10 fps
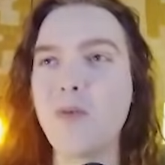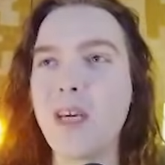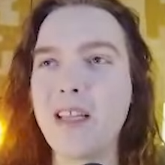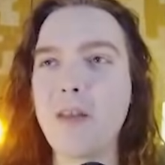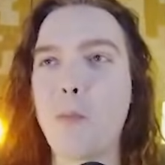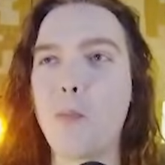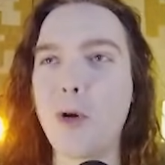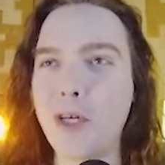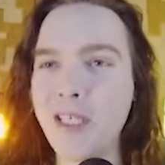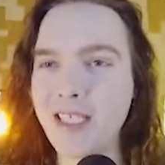We get the
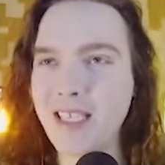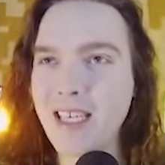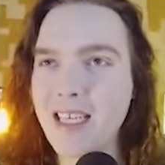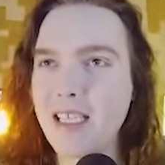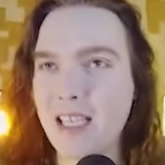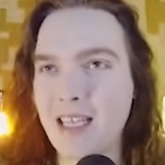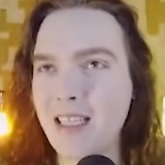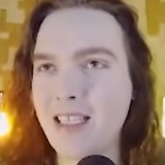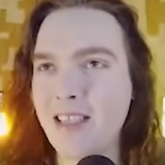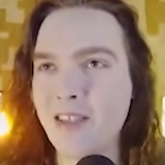burnt
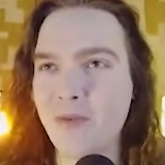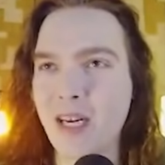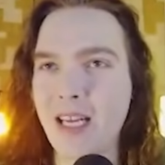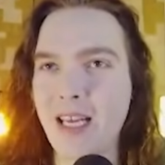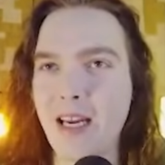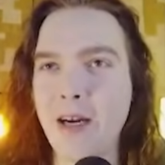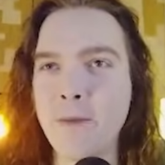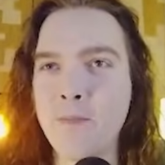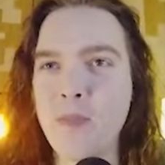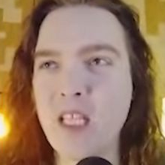skeletons right
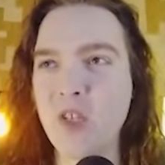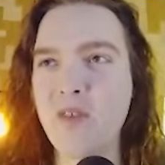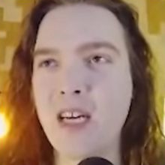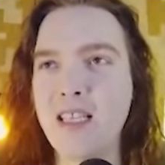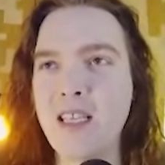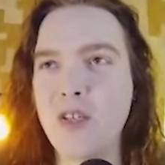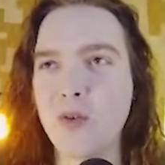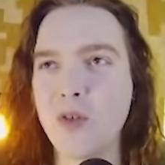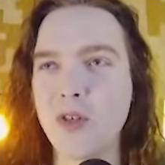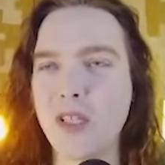here. So we've got these
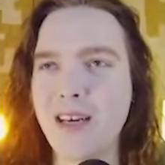soldiers.